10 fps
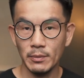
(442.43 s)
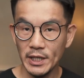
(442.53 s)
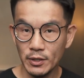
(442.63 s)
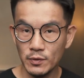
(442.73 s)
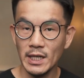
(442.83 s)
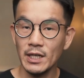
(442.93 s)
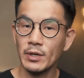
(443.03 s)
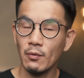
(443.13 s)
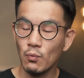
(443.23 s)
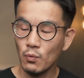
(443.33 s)
meaning to say you
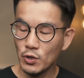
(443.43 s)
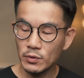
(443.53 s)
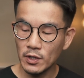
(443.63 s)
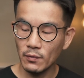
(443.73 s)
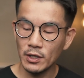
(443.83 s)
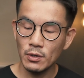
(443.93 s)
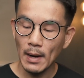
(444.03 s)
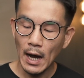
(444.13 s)
can use the vacuum